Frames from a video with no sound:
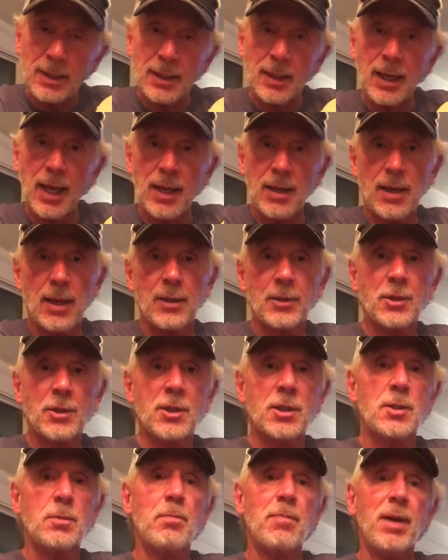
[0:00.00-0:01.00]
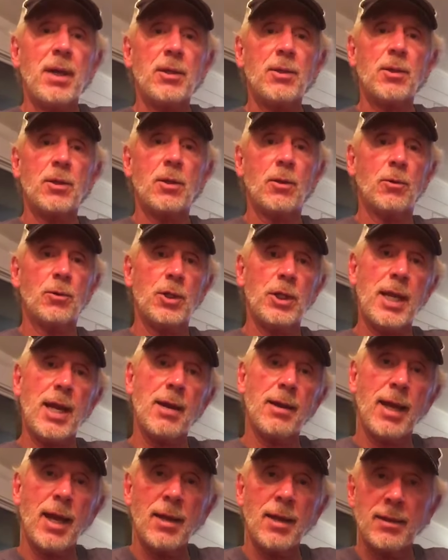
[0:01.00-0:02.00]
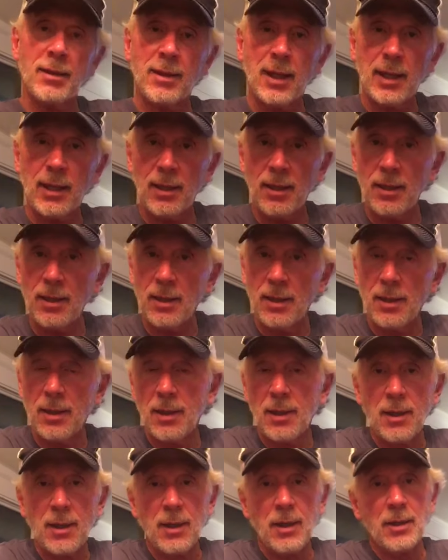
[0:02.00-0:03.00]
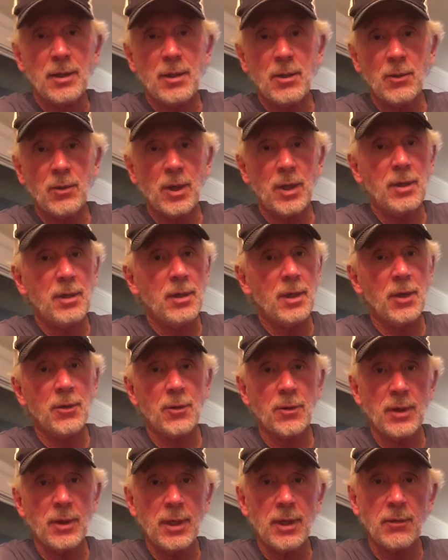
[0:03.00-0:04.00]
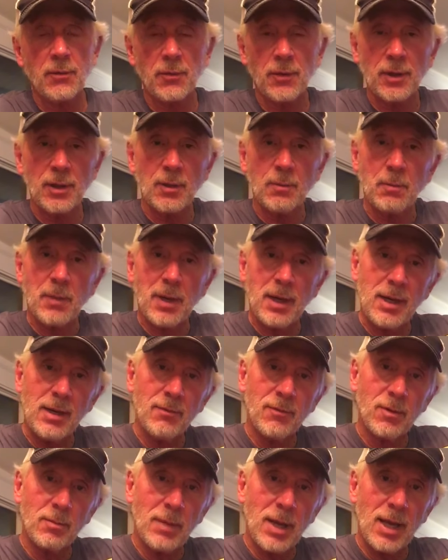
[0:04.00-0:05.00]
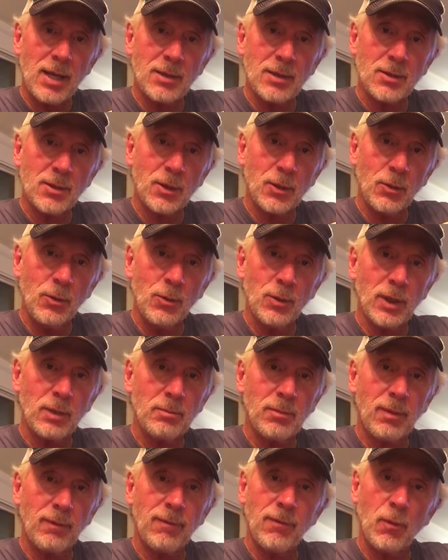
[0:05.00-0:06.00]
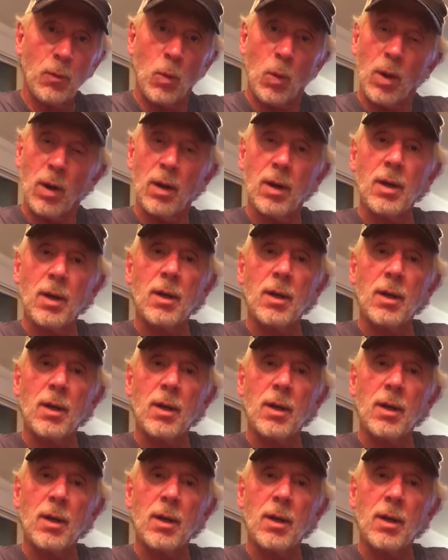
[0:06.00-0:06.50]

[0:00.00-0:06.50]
And a special shout out and thank you to another dear friend of mine from high school and before,